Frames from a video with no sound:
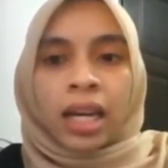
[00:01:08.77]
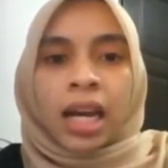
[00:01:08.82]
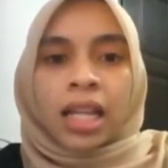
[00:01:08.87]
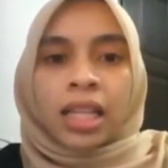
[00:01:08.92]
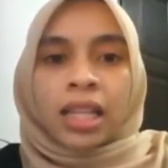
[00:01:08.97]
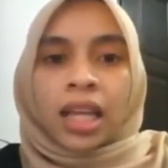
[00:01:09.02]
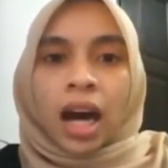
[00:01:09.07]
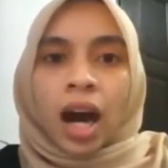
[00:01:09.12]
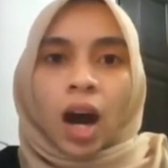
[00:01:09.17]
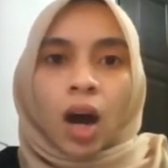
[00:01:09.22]
the
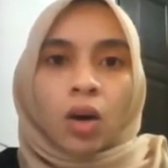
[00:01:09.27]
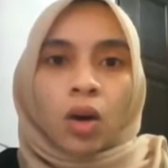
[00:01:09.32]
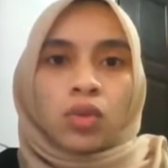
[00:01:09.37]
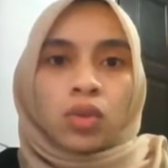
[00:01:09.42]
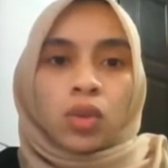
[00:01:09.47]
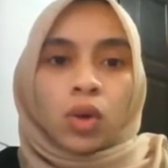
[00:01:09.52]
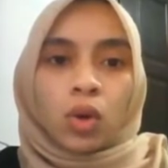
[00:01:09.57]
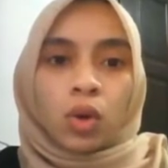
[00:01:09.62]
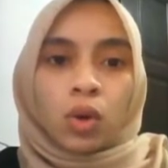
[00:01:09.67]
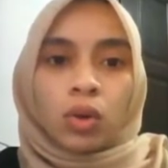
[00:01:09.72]

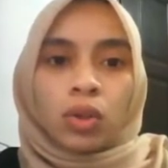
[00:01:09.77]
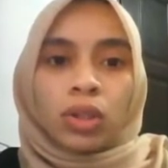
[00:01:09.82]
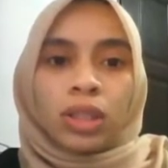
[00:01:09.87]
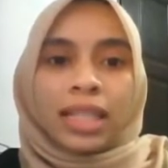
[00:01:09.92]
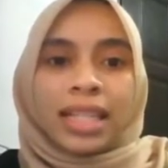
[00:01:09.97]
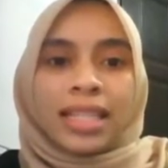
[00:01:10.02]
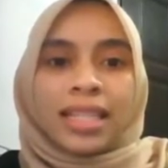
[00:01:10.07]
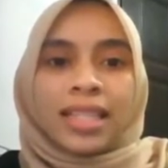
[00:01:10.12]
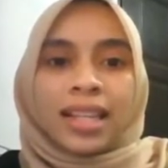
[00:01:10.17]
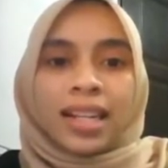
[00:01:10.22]
household
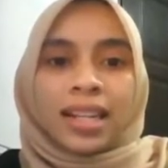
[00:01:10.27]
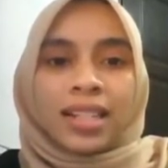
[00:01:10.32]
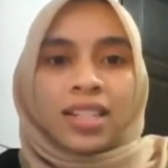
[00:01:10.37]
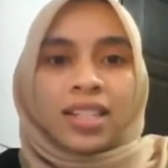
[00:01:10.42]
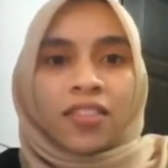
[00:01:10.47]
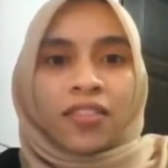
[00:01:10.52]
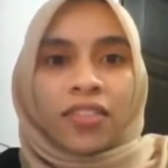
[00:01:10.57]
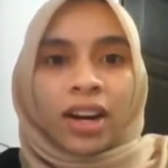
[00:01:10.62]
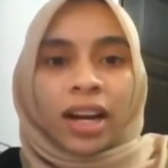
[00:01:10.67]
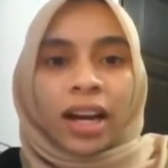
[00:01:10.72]
is
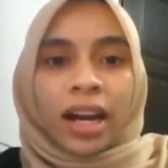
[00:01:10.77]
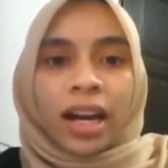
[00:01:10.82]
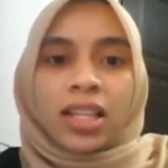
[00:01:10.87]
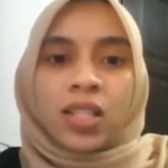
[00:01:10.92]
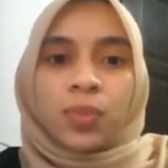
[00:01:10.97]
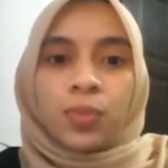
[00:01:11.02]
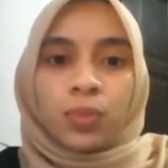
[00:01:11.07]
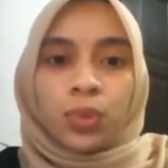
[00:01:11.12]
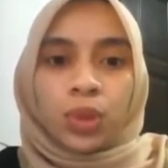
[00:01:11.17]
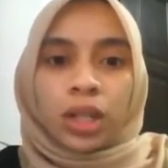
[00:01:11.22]
classified as
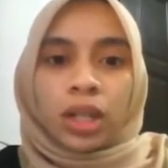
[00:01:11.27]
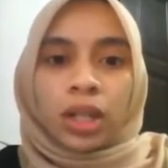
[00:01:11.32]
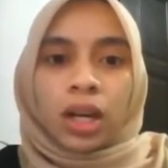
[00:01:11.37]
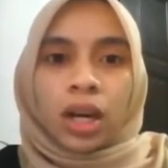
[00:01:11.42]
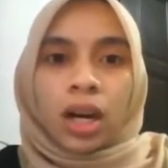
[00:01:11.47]
poor.